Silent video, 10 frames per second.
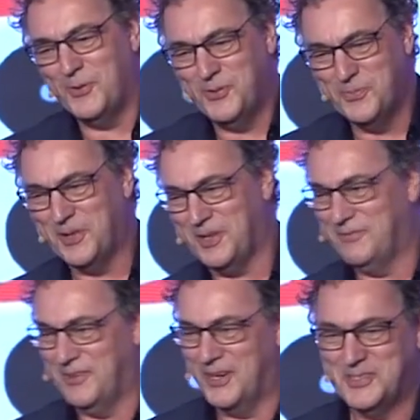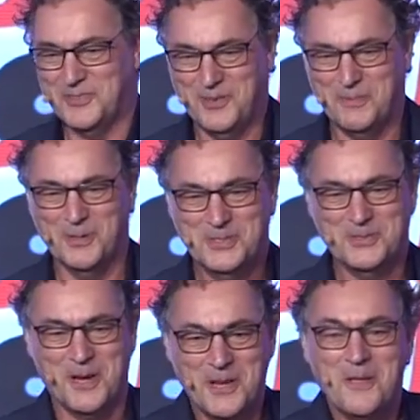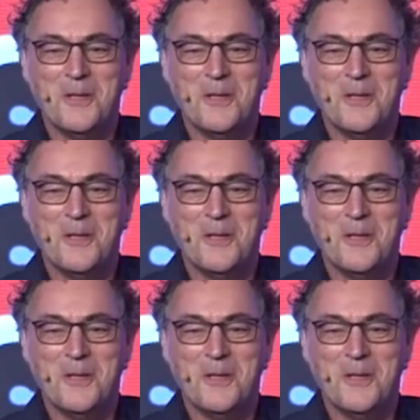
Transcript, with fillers: two million philosophy books, right?